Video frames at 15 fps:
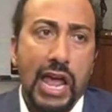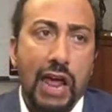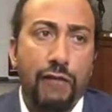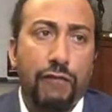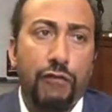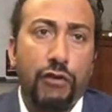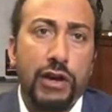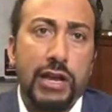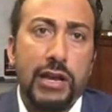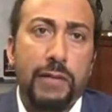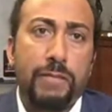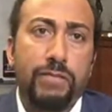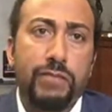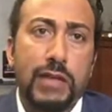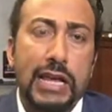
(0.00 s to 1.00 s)

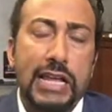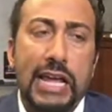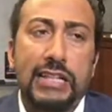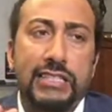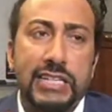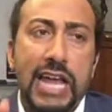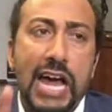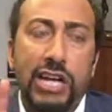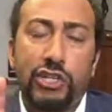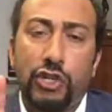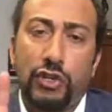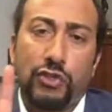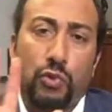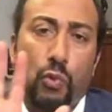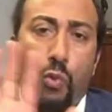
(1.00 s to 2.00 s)
Every, it's not
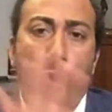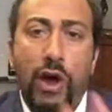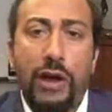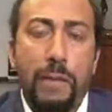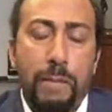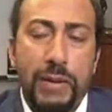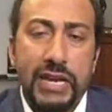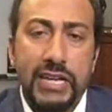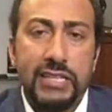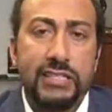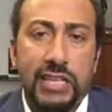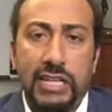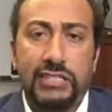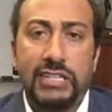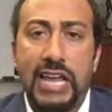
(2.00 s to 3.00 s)
just one
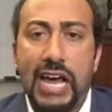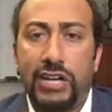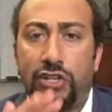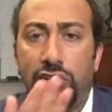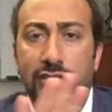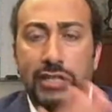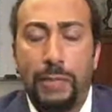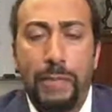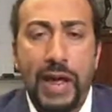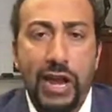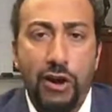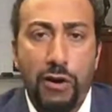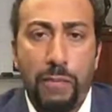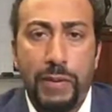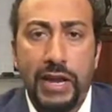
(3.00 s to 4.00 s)
piece. It's not just the
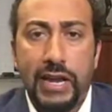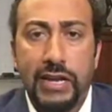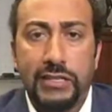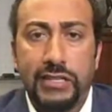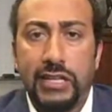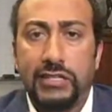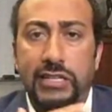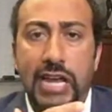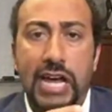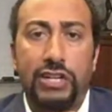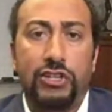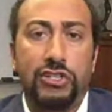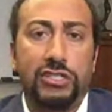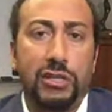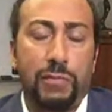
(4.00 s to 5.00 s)
payer piece. It's
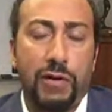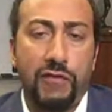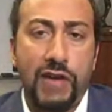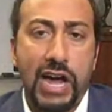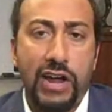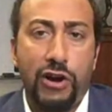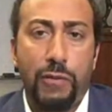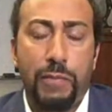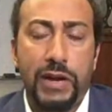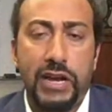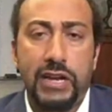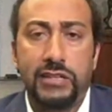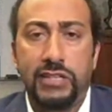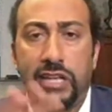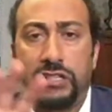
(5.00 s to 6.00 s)
not just the provider
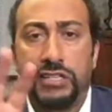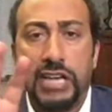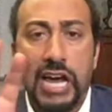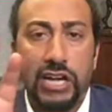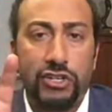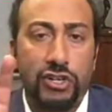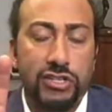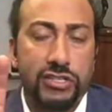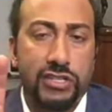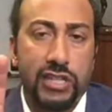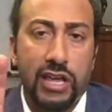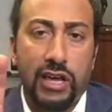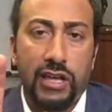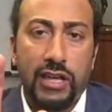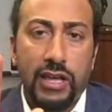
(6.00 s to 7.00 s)
piece. It's not just
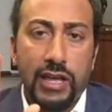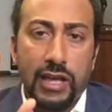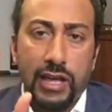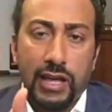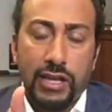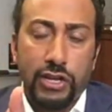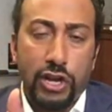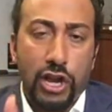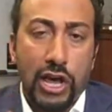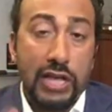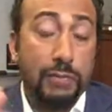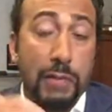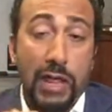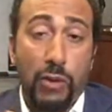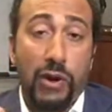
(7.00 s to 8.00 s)
the, you
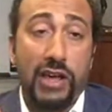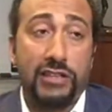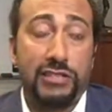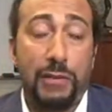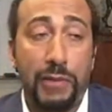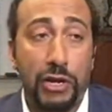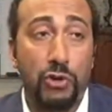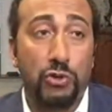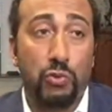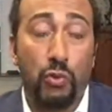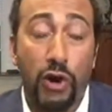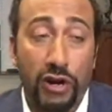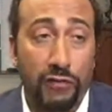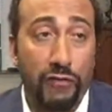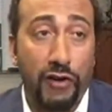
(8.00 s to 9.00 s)
know, by the way, as somebody who's
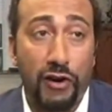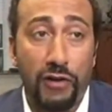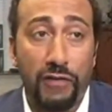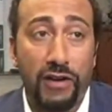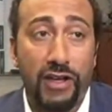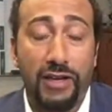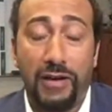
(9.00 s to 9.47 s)
worked for